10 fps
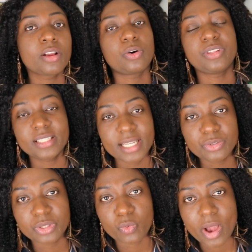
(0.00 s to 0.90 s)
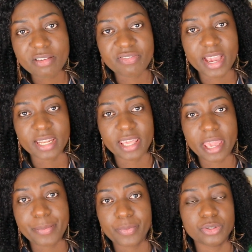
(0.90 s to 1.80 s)
connected to the Wi-Fi in the
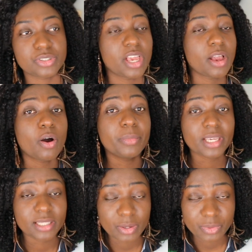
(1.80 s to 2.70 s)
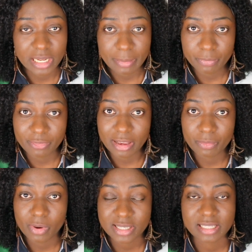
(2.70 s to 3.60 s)
airport, communicated with them via
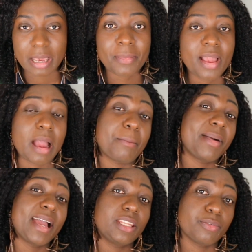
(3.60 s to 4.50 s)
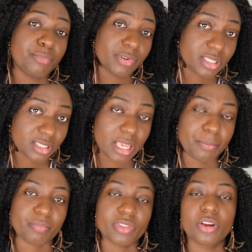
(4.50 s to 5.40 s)
WhatsApp, and buy the
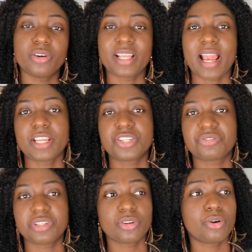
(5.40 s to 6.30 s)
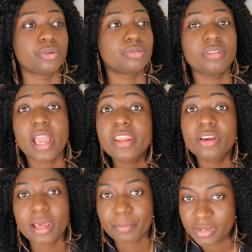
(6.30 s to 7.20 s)
SIM on the high street or any
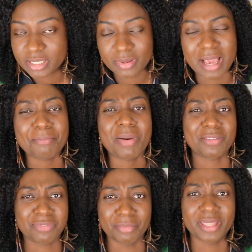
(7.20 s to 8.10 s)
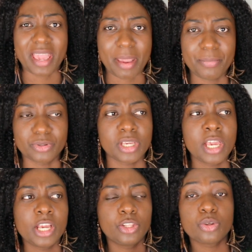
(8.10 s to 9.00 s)
other place apart from the airport.
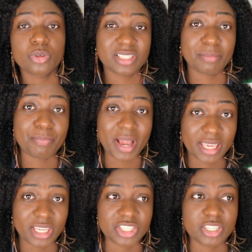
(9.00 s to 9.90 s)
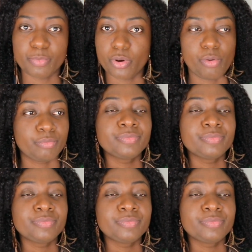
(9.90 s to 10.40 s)
Though it was a package, but